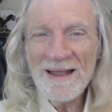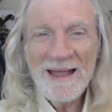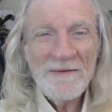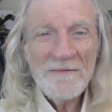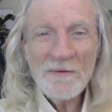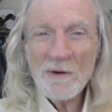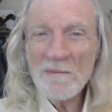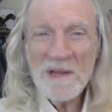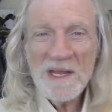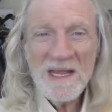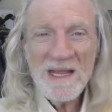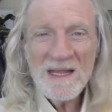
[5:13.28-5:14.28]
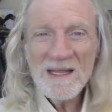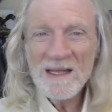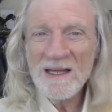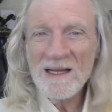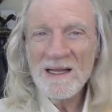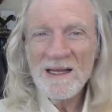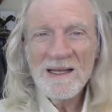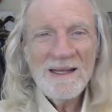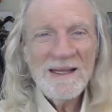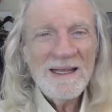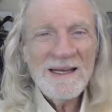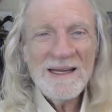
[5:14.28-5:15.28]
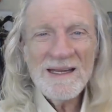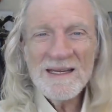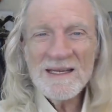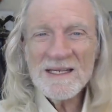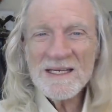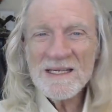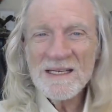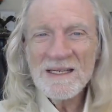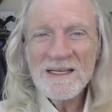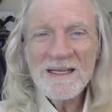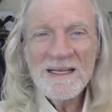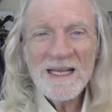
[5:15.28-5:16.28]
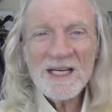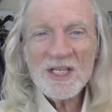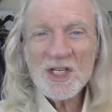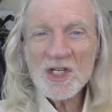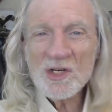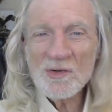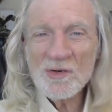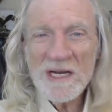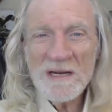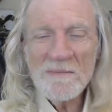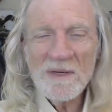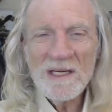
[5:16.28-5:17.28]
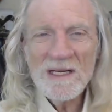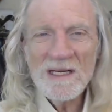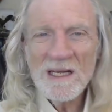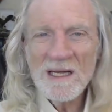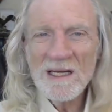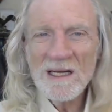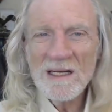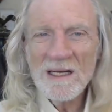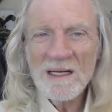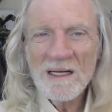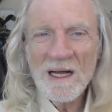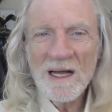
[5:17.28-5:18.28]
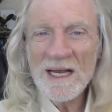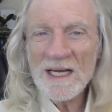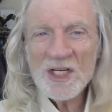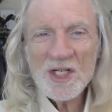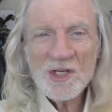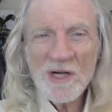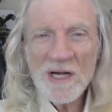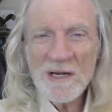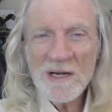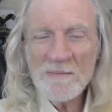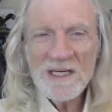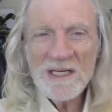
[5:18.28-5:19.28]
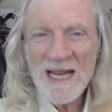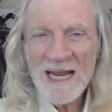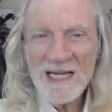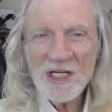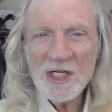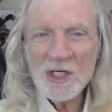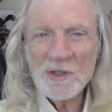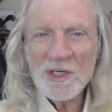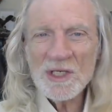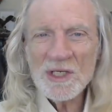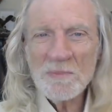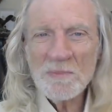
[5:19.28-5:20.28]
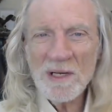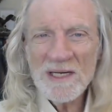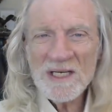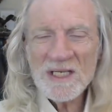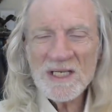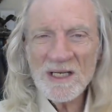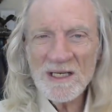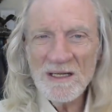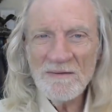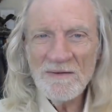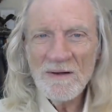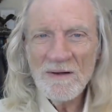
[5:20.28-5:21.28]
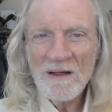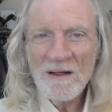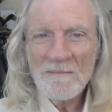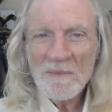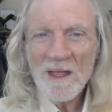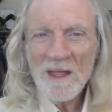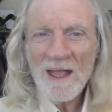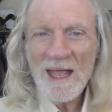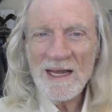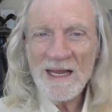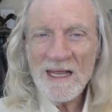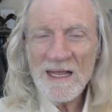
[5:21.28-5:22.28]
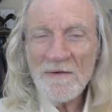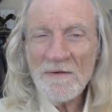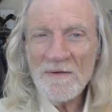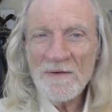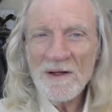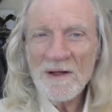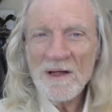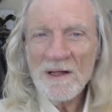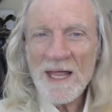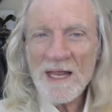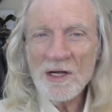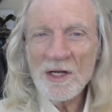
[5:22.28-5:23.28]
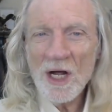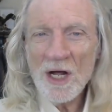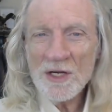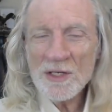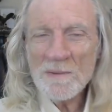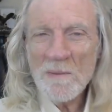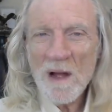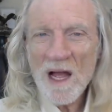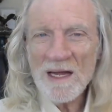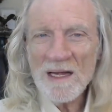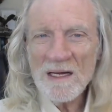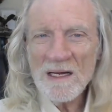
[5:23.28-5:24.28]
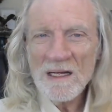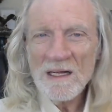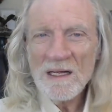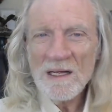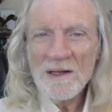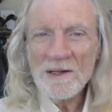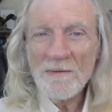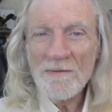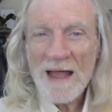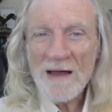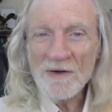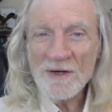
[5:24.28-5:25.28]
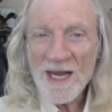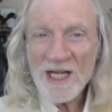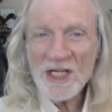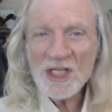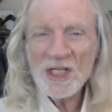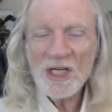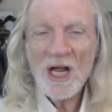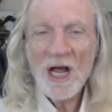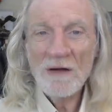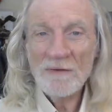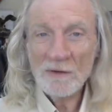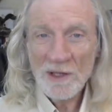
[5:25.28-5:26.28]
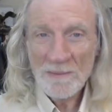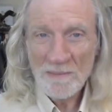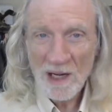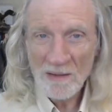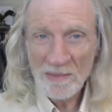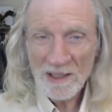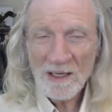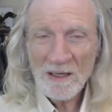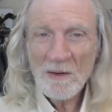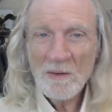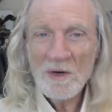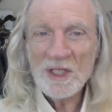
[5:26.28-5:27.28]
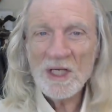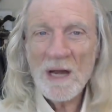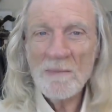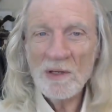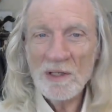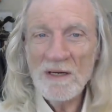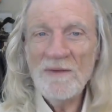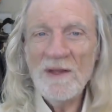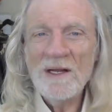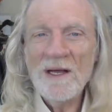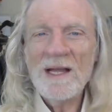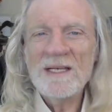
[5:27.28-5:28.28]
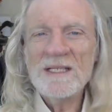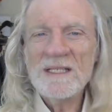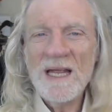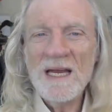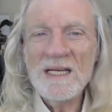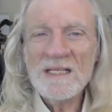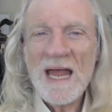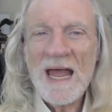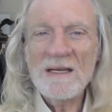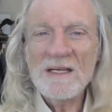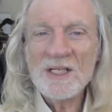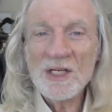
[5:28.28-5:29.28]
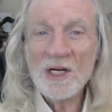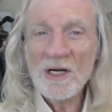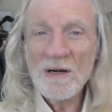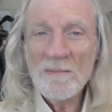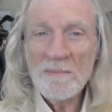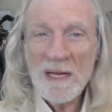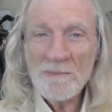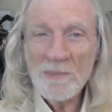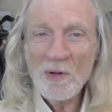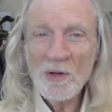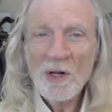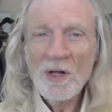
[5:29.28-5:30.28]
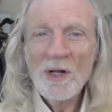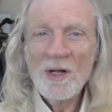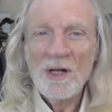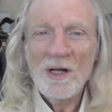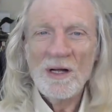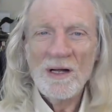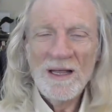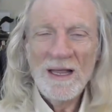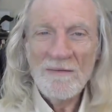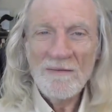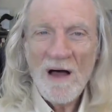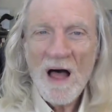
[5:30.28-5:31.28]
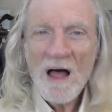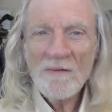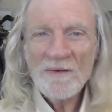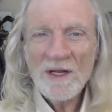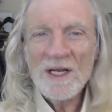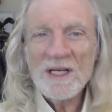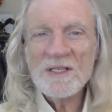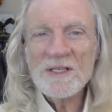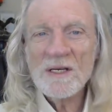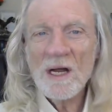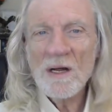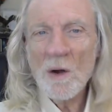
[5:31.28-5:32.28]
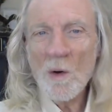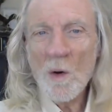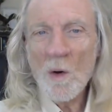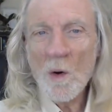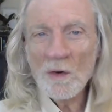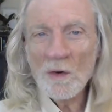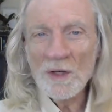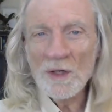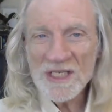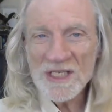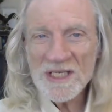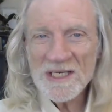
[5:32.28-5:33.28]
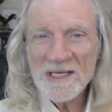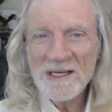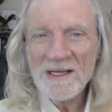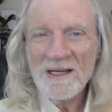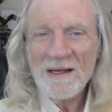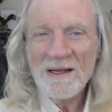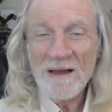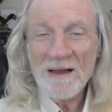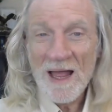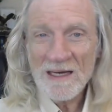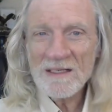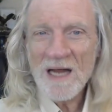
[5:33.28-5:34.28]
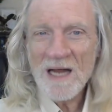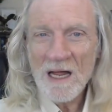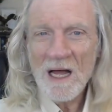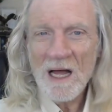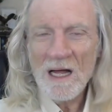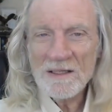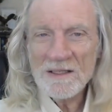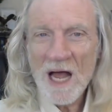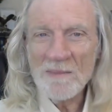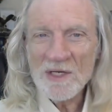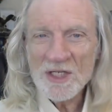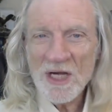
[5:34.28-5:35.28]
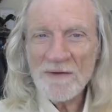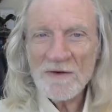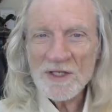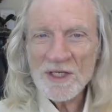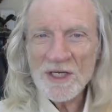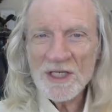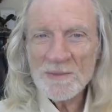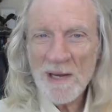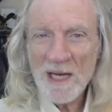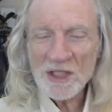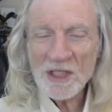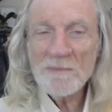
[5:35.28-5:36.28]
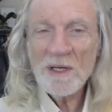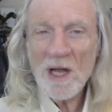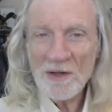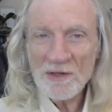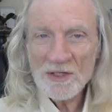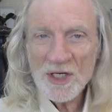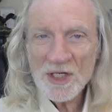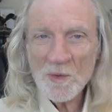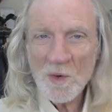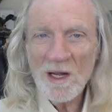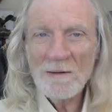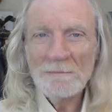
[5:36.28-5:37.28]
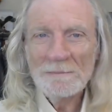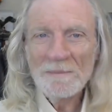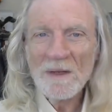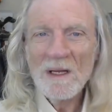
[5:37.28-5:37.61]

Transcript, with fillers: And for me, it is extremely, an extremely dangerous place to live. And if they could undermine the foundation of a republic, which I believe the United States had certain people involved in its origins, like uh, Thomas Jefferson especially, but others as well,